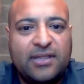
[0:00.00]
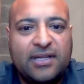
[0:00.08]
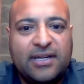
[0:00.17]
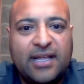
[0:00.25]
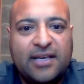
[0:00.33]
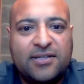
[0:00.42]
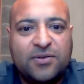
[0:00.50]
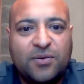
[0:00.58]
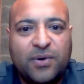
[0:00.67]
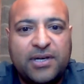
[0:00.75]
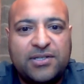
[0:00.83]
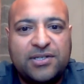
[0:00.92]
The next
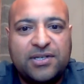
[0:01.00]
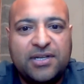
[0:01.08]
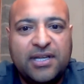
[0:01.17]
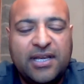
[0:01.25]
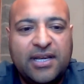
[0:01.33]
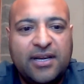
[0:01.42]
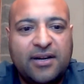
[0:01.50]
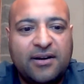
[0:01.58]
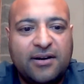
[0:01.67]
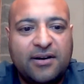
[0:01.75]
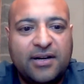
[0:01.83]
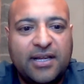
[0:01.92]
question
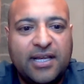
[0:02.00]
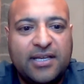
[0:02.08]
here